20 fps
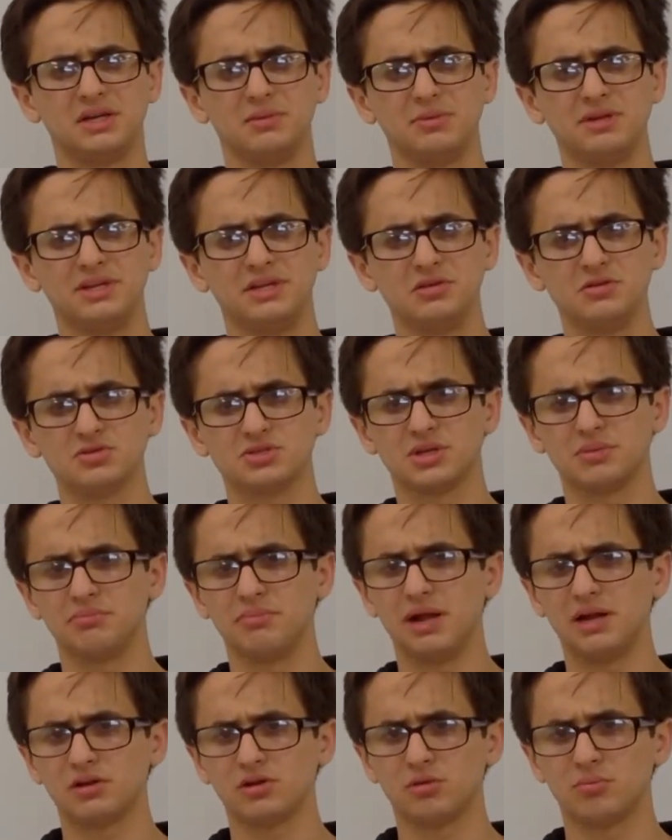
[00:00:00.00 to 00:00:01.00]
to be used in
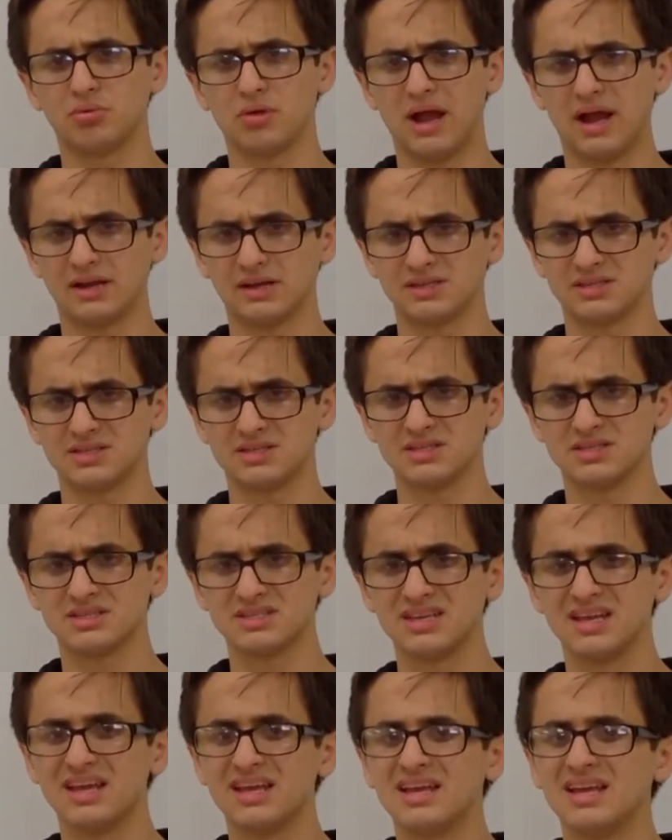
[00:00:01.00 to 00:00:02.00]
medical practices,
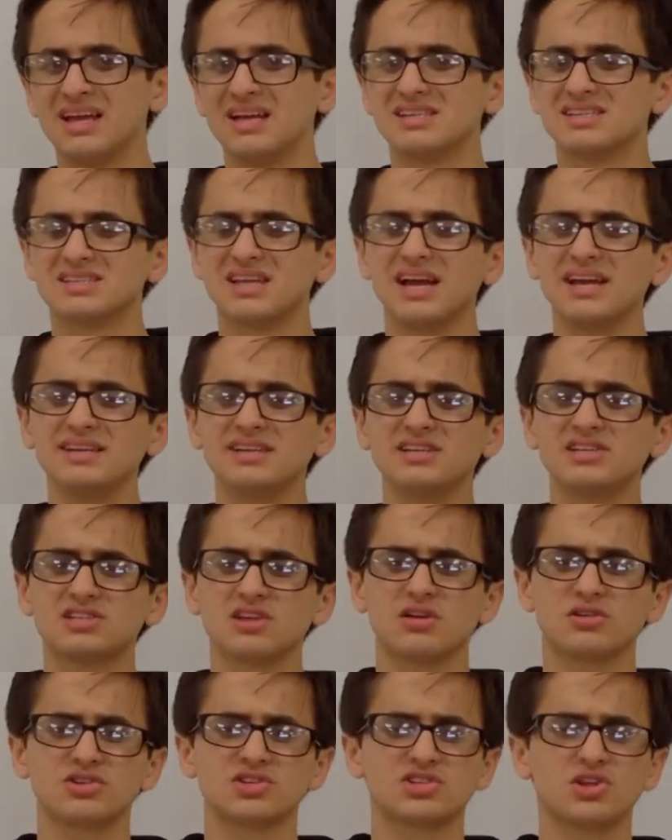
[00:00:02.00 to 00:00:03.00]
scientists
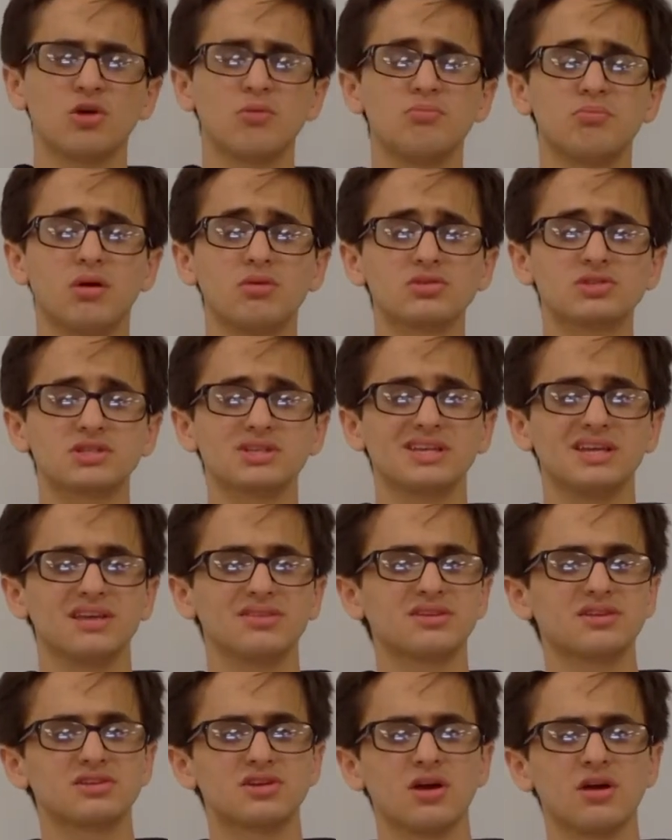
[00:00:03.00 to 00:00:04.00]
are still mostly in
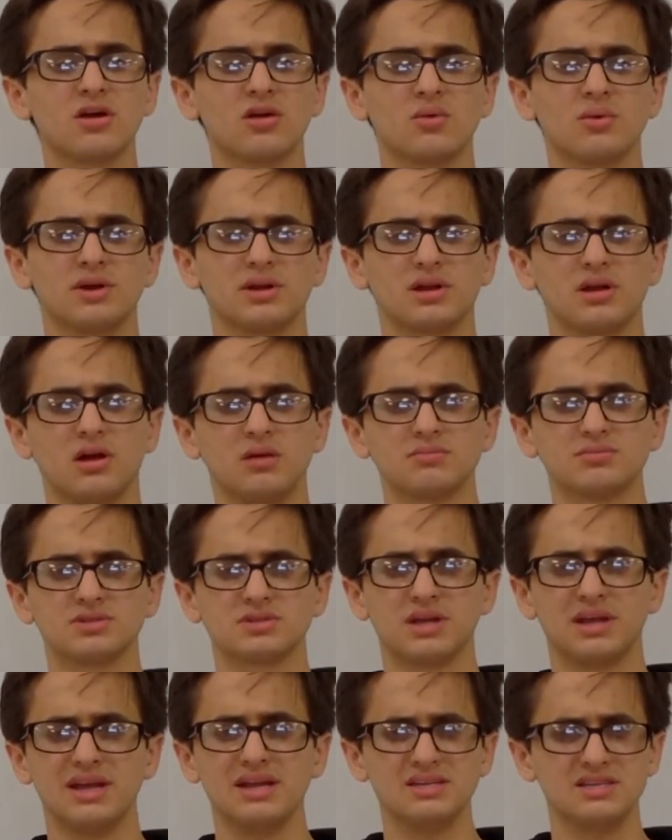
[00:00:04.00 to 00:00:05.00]
the dark when it comes
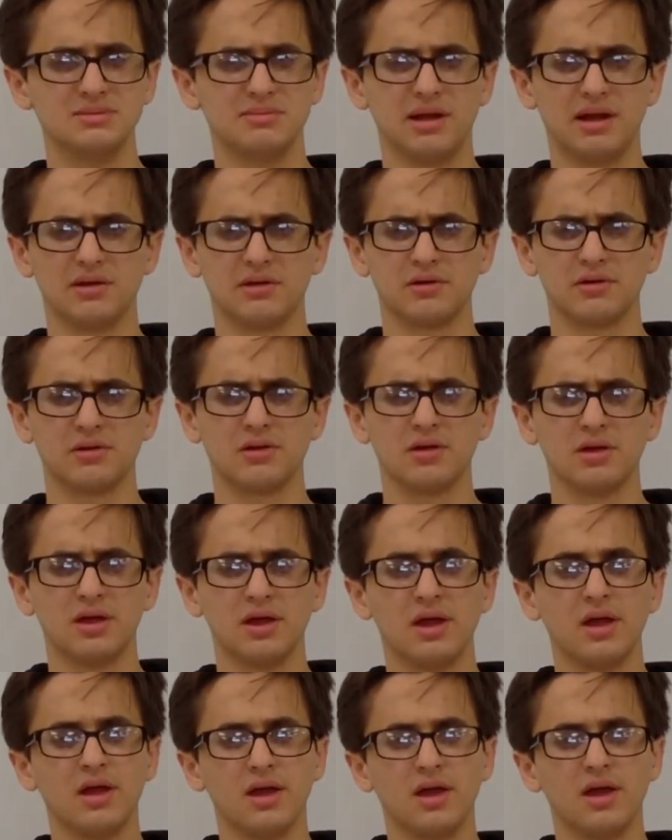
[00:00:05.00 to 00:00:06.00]
to antimatter.
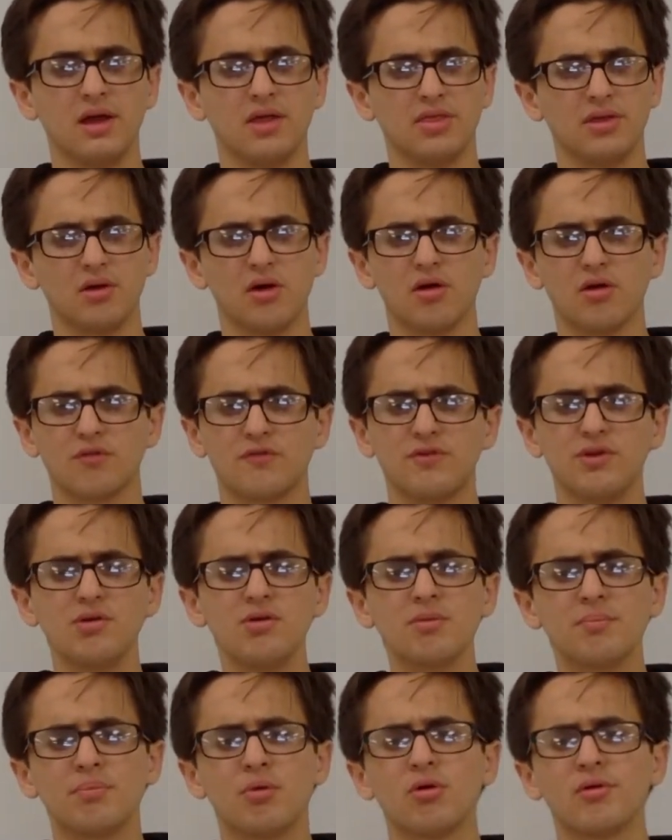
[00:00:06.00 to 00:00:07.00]
There are a few
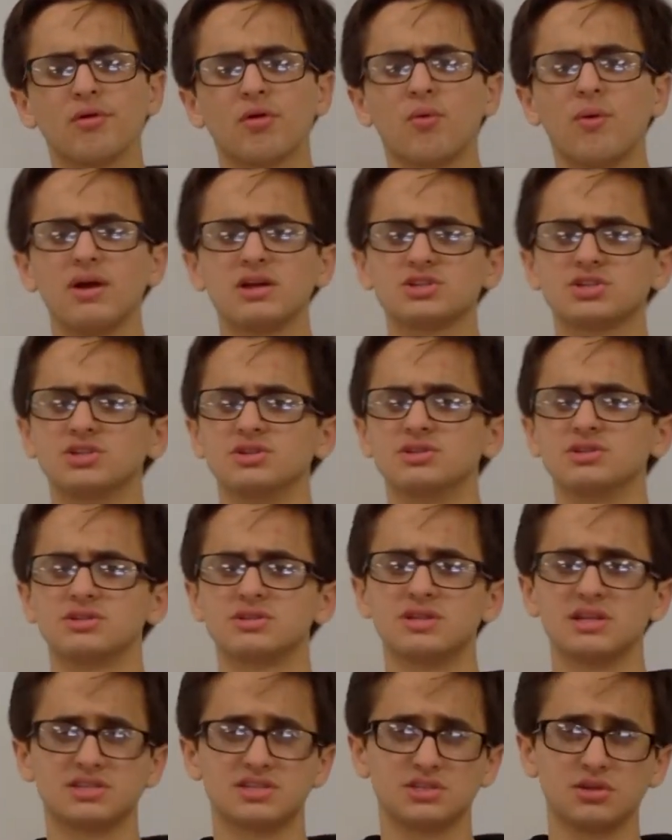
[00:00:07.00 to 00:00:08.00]
important questions
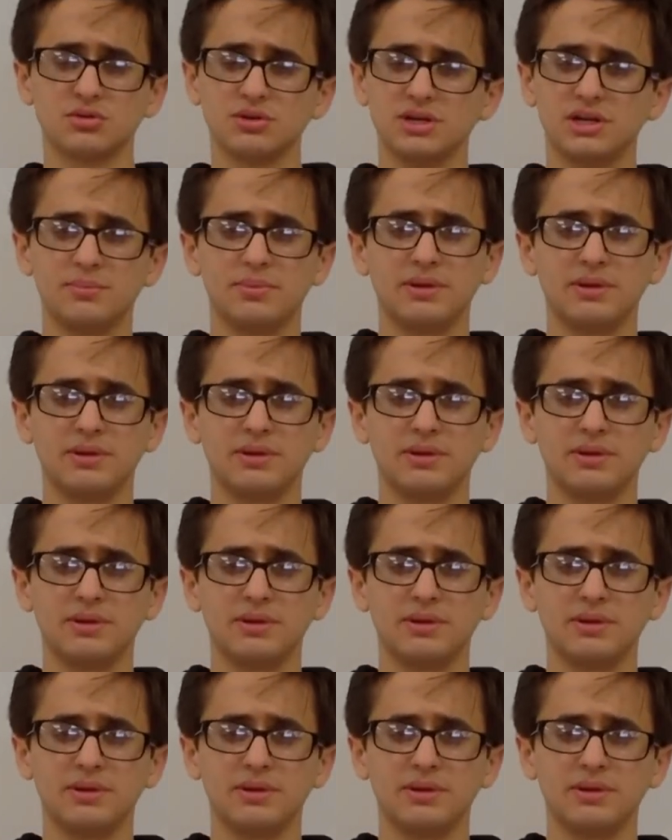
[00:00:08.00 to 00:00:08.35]
that still need to